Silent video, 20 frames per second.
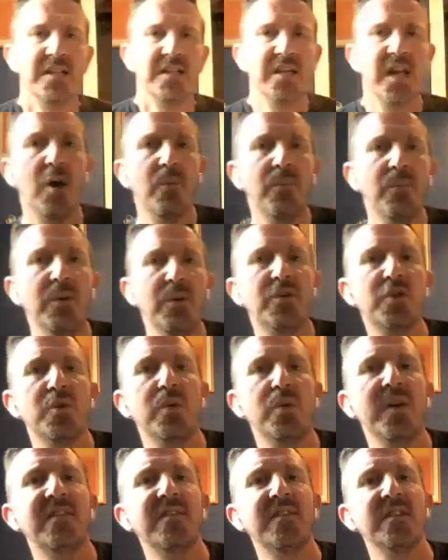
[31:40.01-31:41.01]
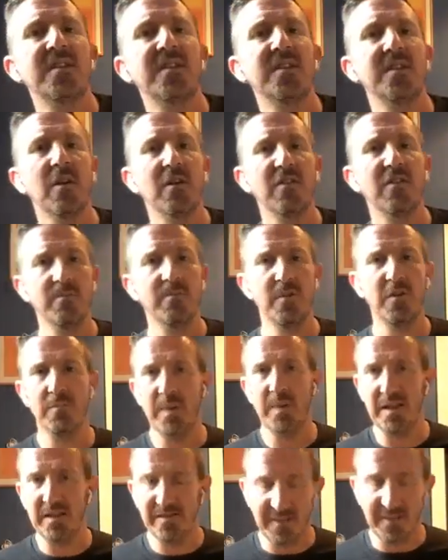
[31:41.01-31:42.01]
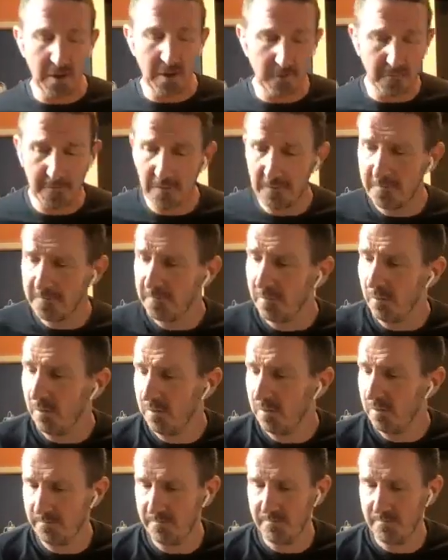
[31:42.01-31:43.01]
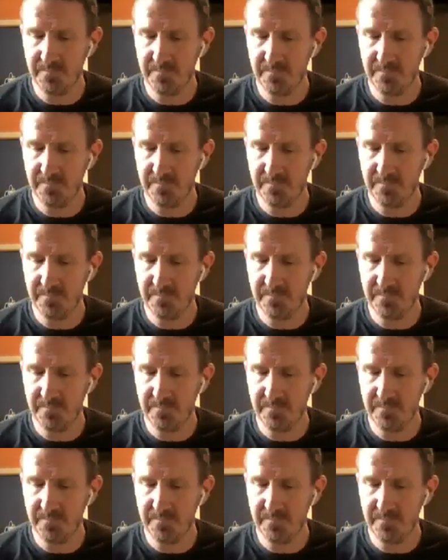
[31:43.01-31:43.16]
to help you twist into those movements. Here for 4,